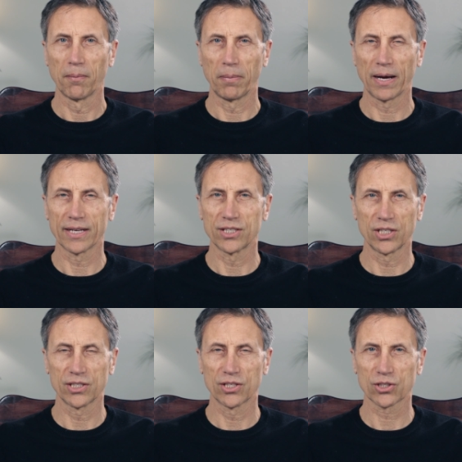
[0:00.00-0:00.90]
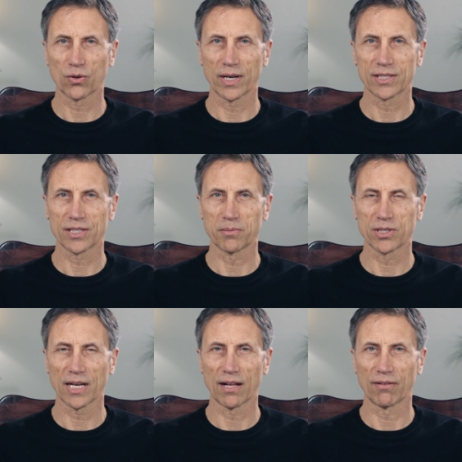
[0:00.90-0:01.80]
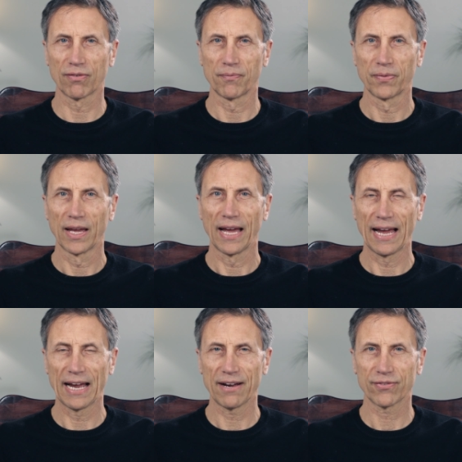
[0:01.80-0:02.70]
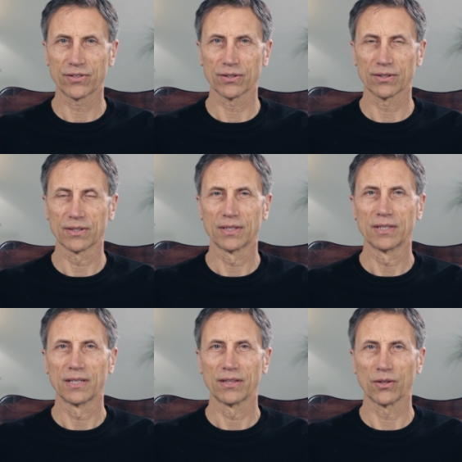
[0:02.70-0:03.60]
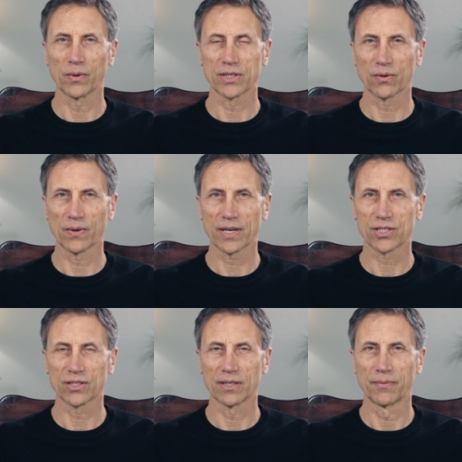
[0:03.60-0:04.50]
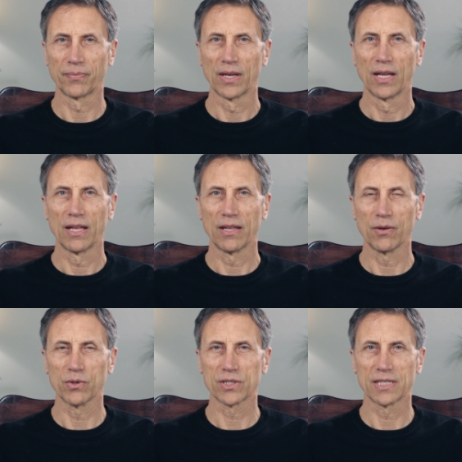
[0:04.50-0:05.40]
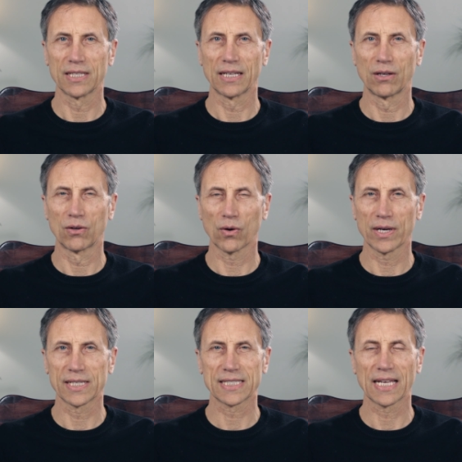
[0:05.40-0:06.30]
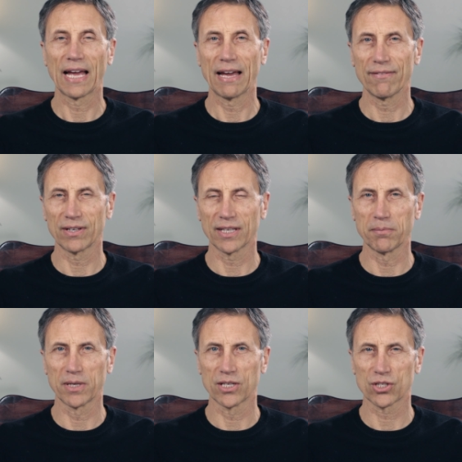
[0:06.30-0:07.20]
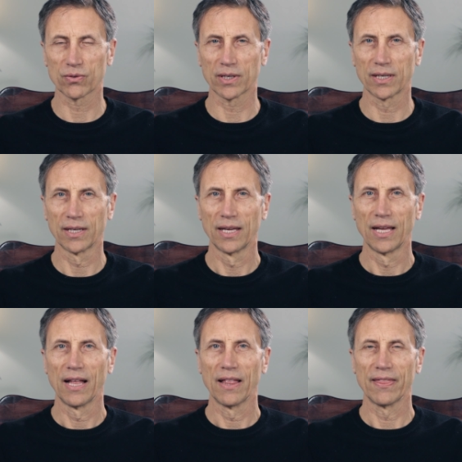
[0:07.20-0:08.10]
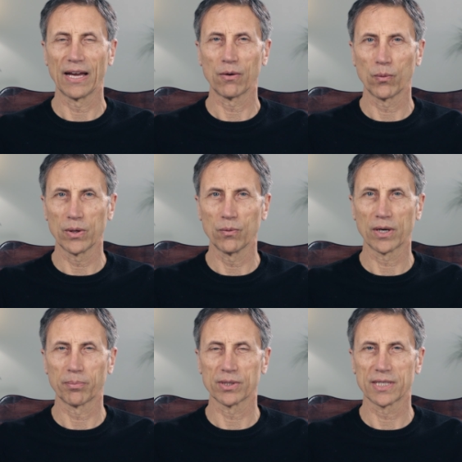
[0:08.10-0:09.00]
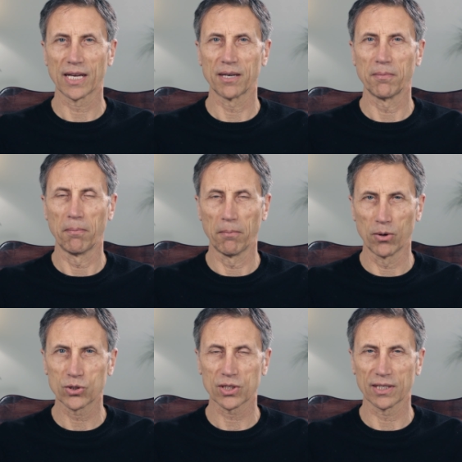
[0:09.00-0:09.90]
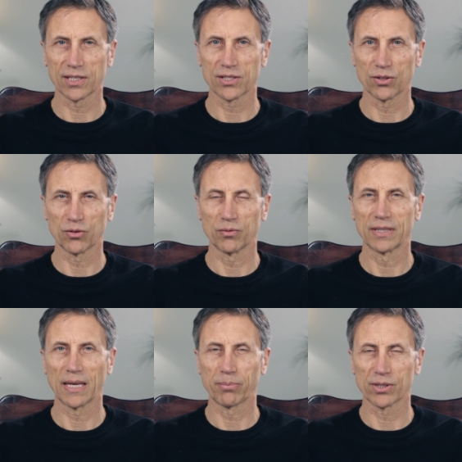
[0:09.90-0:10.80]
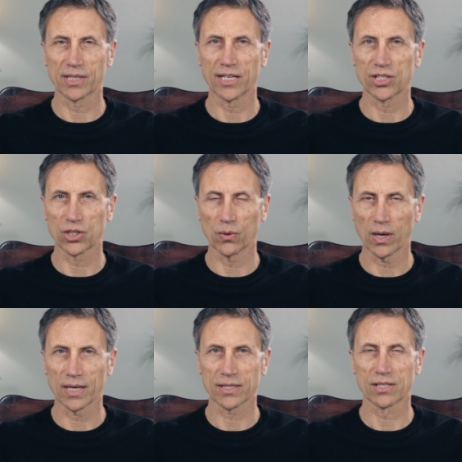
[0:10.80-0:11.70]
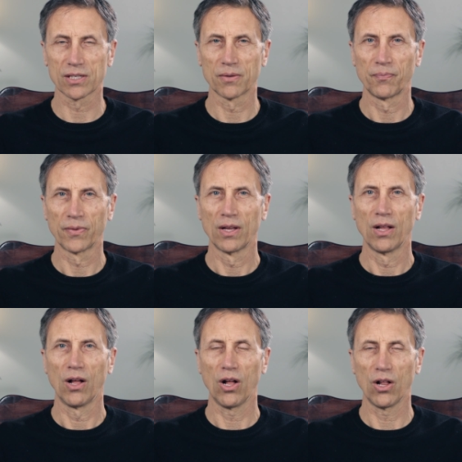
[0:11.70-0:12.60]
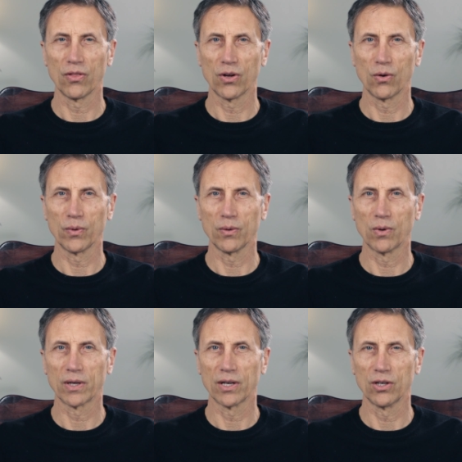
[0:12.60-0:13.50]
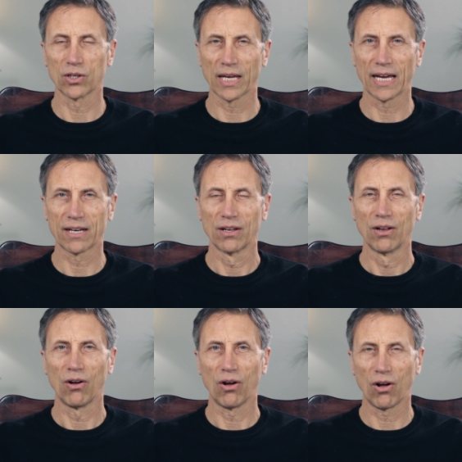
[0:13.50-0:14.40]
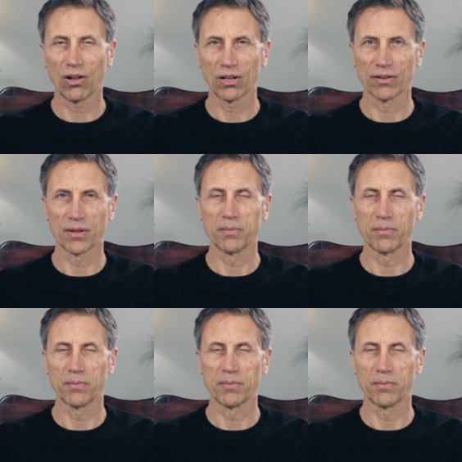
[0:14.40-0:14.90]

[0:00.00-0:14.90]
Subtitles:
by Jesus Christ himself after the resurrection. It was Christ's heavenly ministry that we want to pertain mostly to, that pertains to us. Although we want to look at all of the